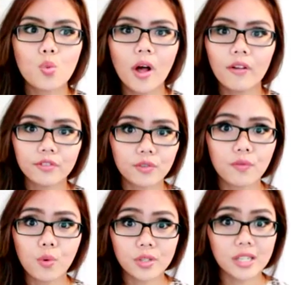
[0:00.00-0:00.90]
12 to
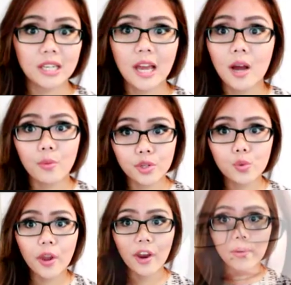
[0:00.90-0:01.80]
14
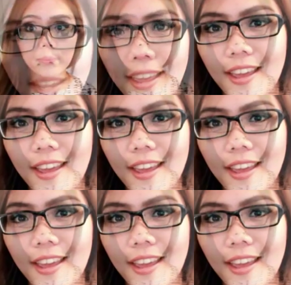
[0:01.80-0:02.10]
hours wear.